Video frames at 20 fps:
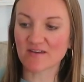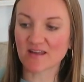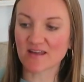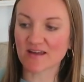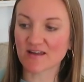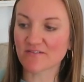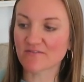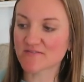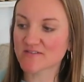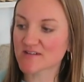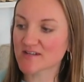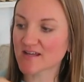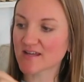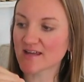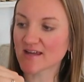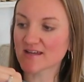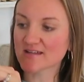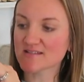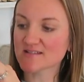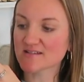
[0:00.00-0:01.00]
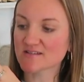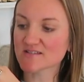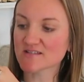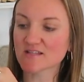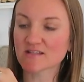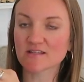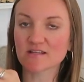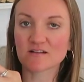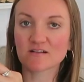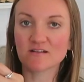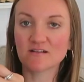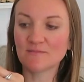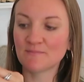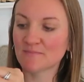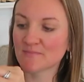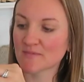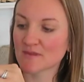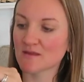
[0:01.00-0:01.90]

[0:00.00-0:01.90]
a gift and I guess there's a little